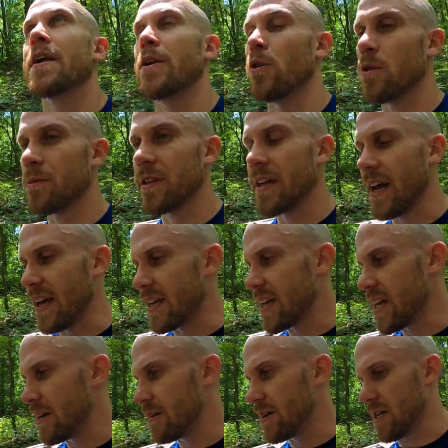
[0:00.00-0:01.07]
Normally I
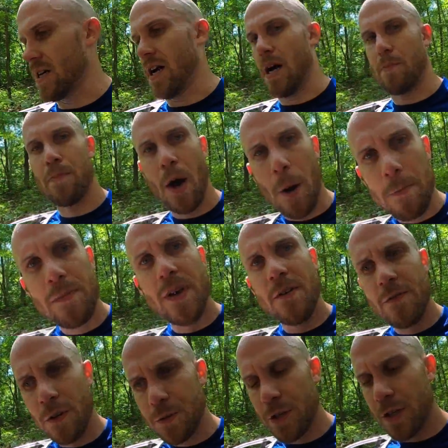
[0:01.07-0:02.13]
carry a pump
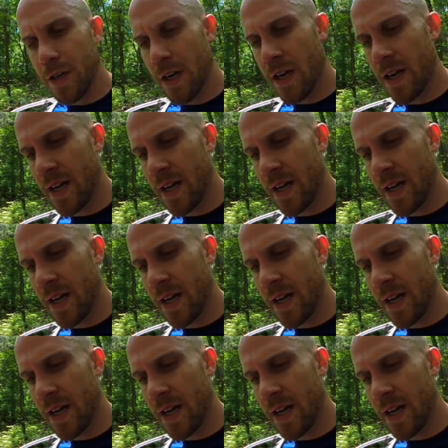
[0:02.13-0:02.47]
filter,